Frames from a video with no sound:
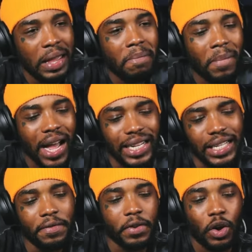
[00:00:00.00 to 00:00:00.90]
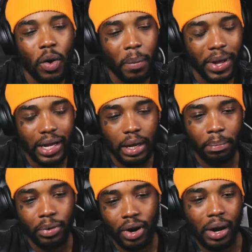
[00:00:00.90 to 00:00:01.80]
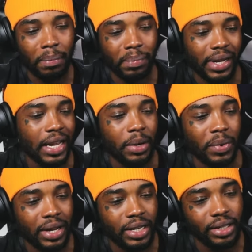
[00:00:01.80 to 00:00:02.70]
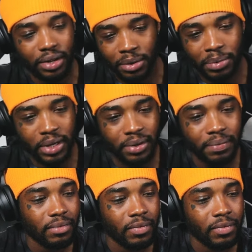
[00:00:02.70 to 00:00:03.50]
Imagine if Kobe and LeBron played with each other, bro